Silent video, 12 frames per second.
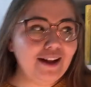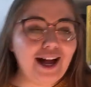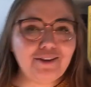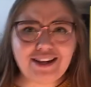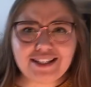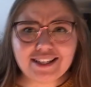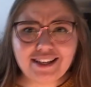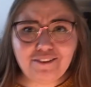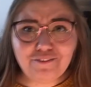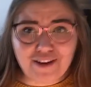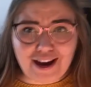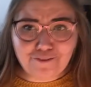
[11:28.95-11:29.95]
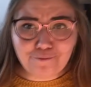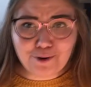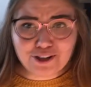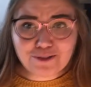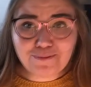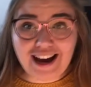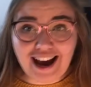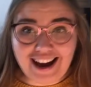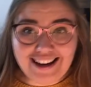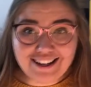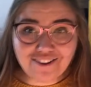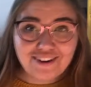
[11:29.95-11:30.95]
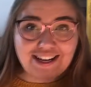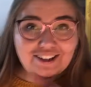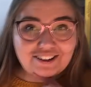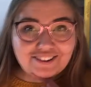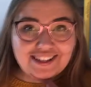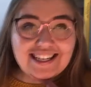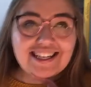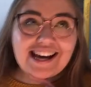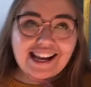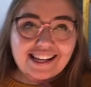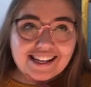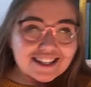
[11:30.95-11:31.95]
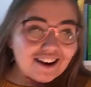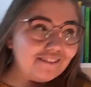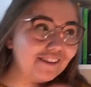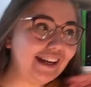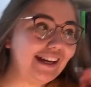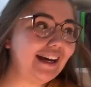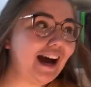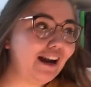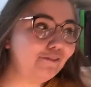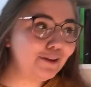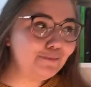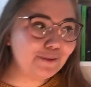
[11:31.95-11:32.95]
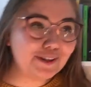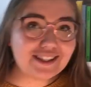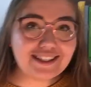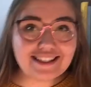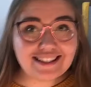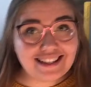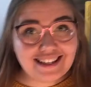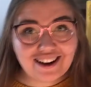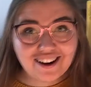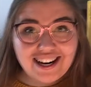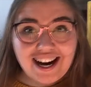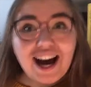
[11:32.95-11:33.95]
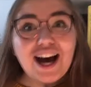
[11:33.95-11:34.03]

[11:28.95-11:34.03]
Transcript: I'm actually 5 books behind on my Goodreads challenge of reading 100 books this year,